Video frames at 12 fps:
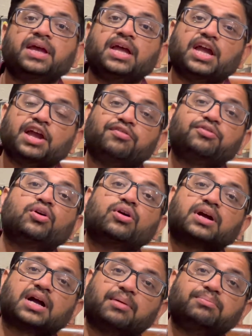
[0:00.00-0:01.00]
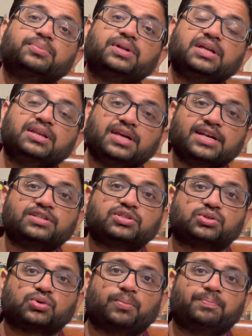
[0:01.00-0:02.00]
if your company needs
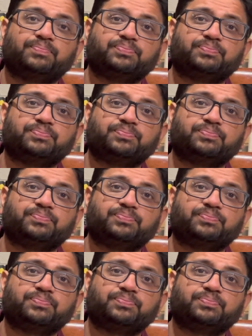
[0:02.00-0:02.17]
so.